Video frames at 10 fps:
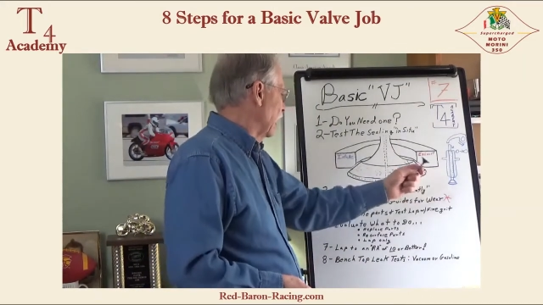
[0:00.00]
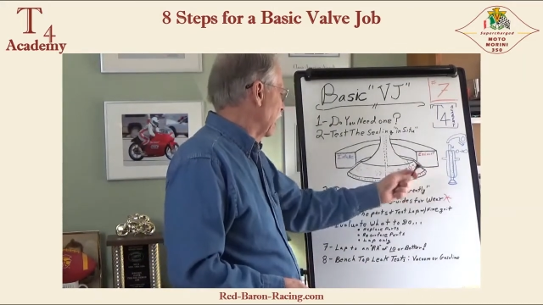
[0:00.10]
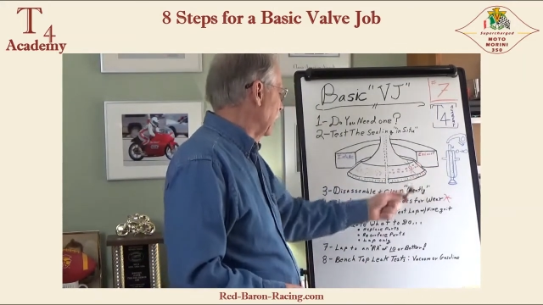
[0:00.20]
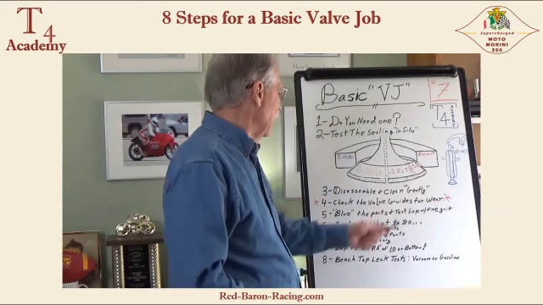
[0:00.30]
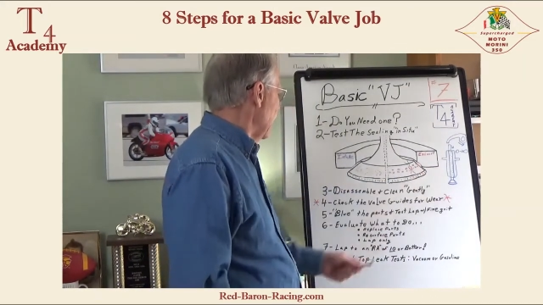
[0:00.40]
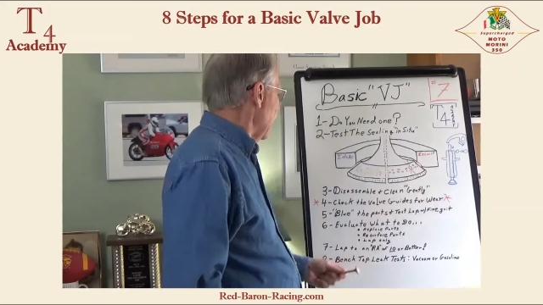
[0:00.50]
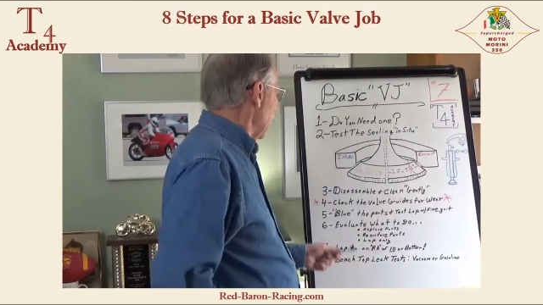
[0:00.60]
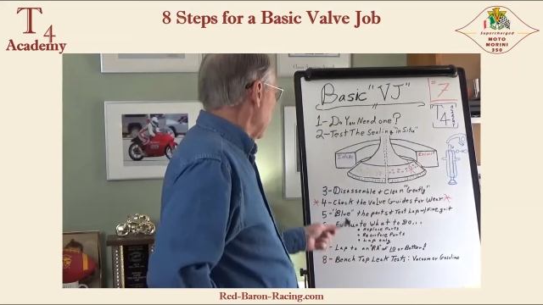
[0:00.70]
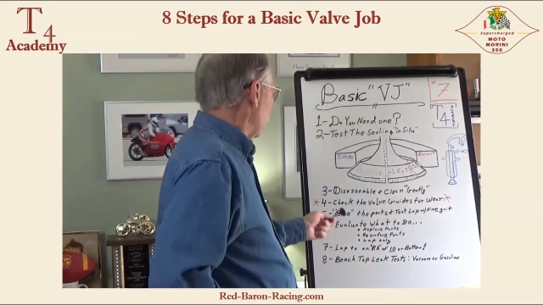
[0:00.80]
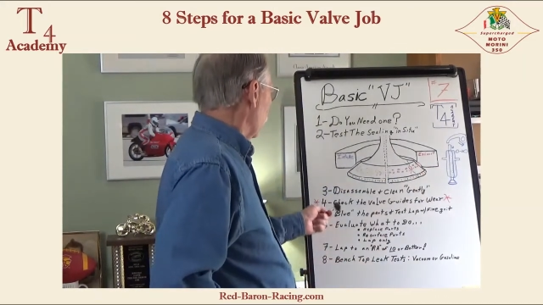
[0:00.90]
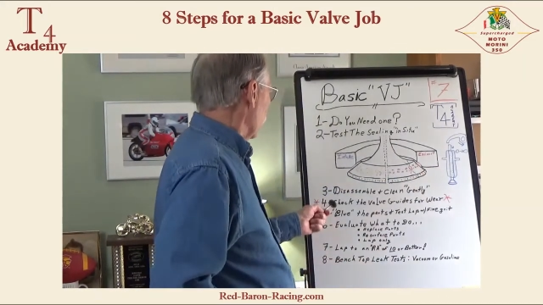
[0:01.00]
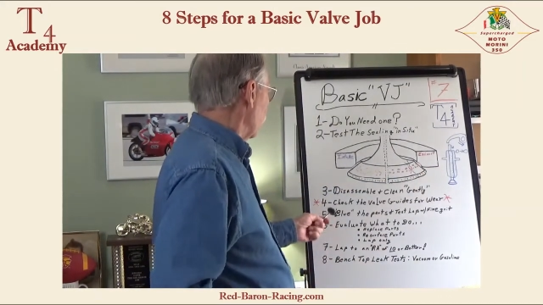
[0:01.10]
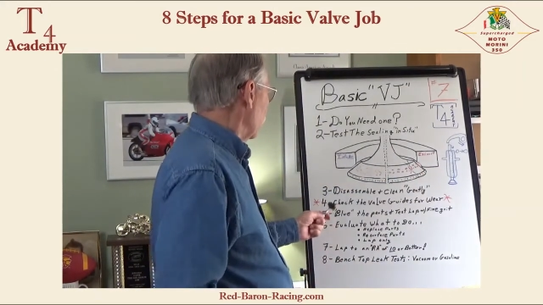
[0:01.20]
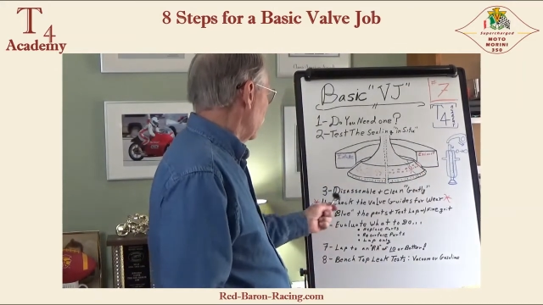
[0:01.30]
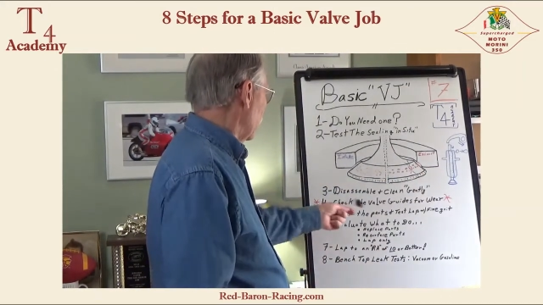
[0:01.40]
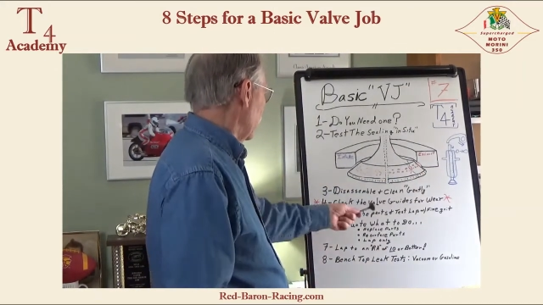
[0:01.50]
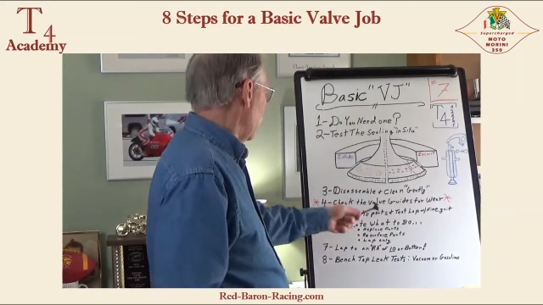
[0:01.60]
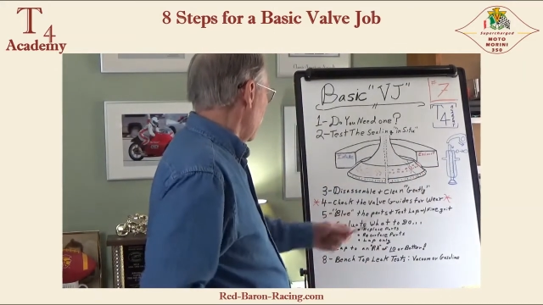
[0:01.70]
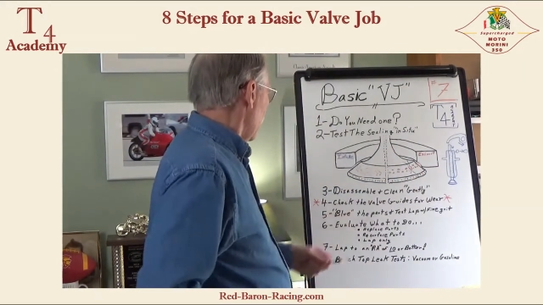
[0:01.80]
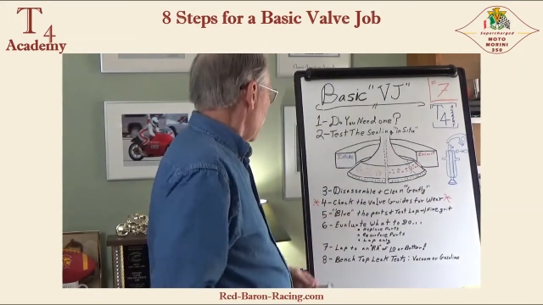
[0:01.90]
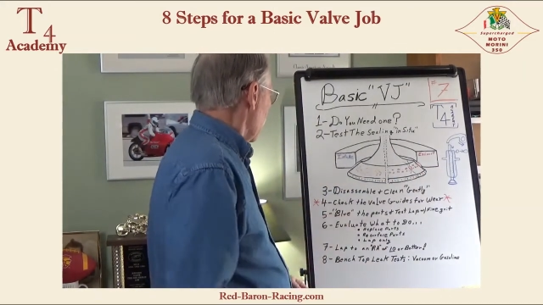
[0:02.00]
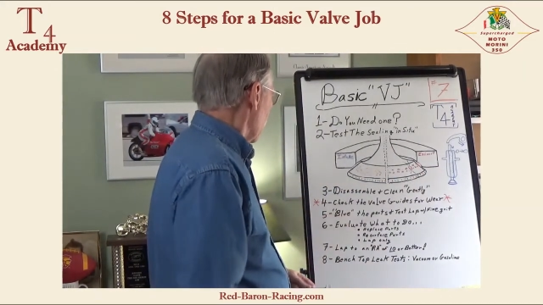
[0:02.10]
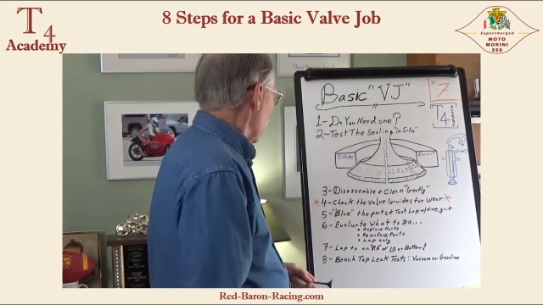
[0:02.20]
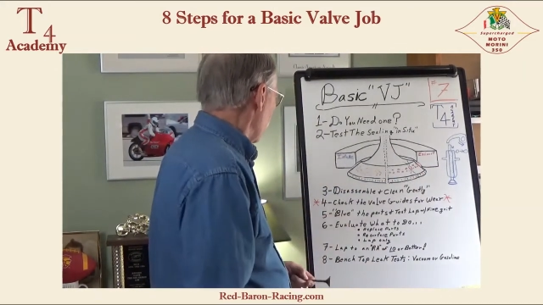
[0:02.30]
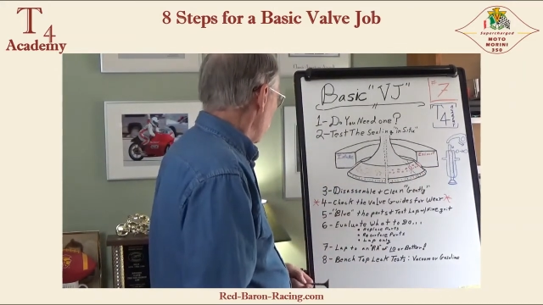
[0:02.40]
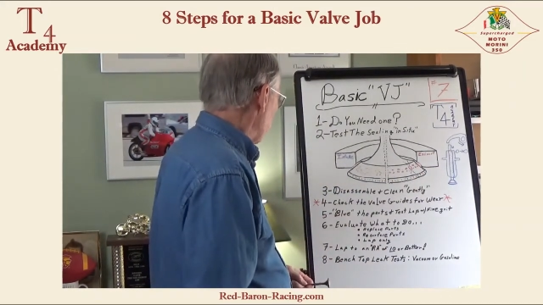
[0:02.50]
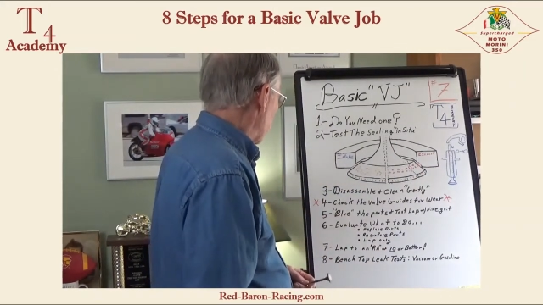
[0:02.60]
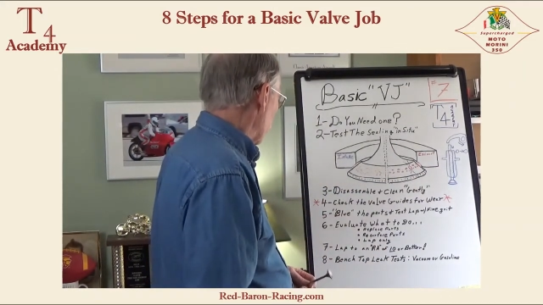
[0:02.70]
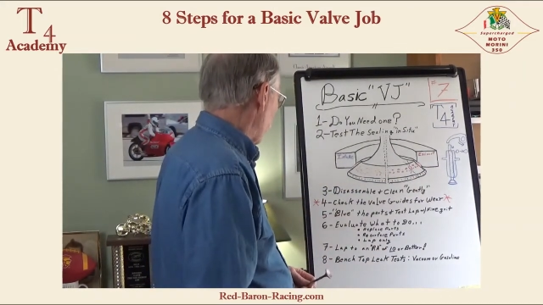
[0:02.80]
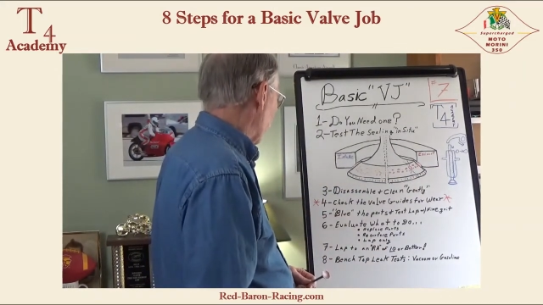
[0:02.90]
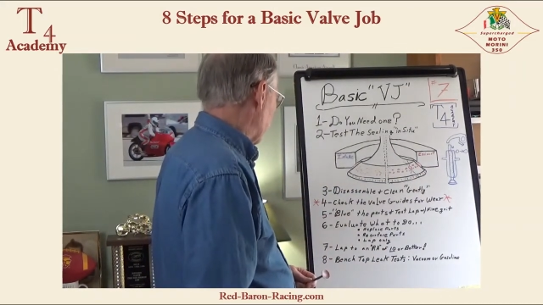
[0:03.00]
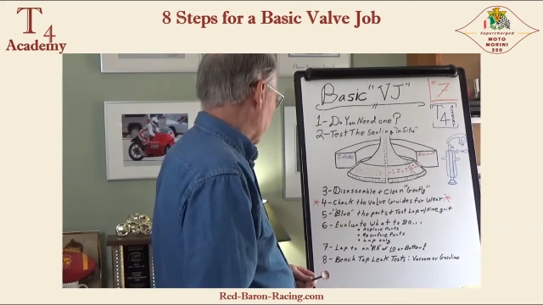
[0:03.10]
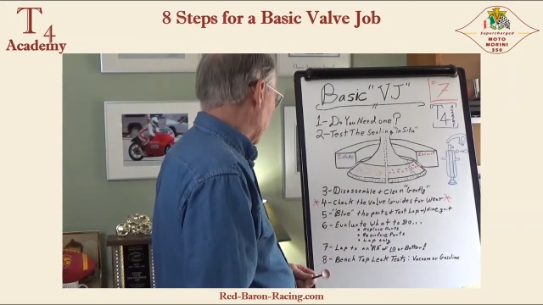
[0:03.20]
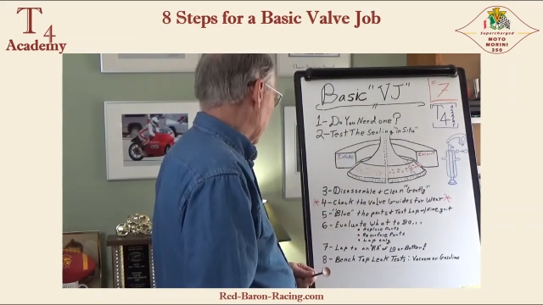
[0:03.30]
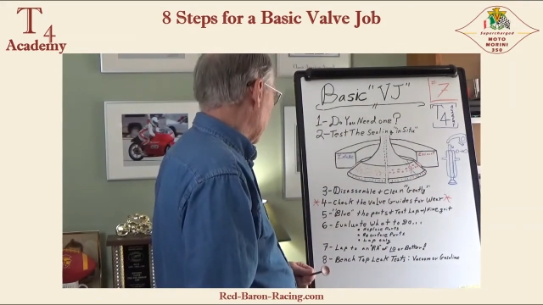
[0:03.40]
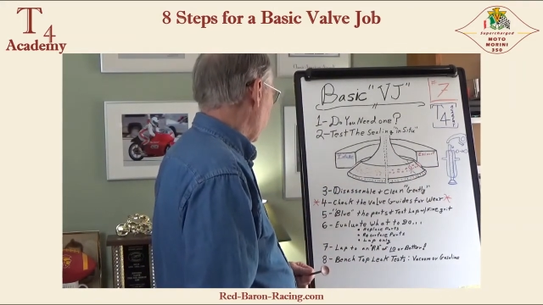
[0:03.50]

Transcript: Nobody's mouth can be seen.